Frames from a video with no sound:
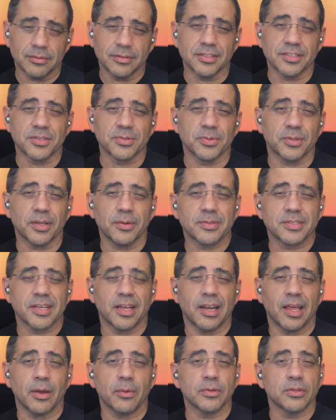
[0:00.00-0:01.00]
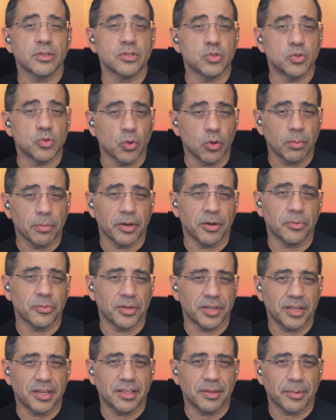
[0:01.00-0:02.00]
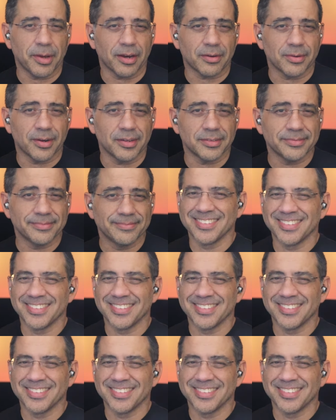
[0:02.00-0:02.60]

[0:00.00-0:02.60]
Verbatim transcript: this is what they would sound like with a doorbell ringing in the background.